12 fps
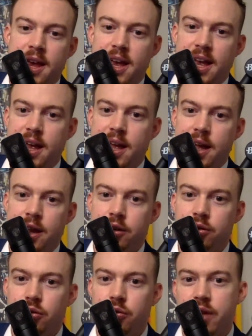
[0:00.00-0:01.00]

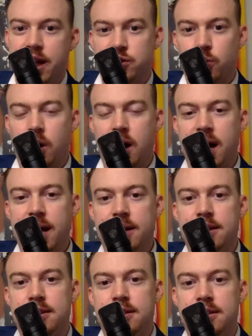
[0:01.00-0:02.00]
And that's
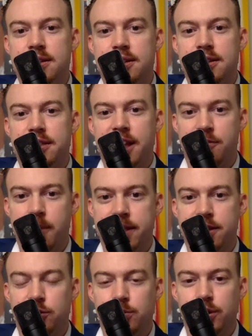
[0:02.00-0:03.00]
why they've made
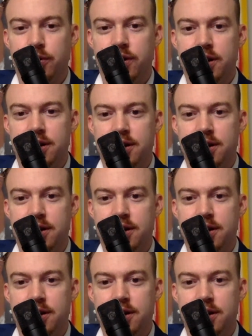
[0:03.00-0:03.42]
this move.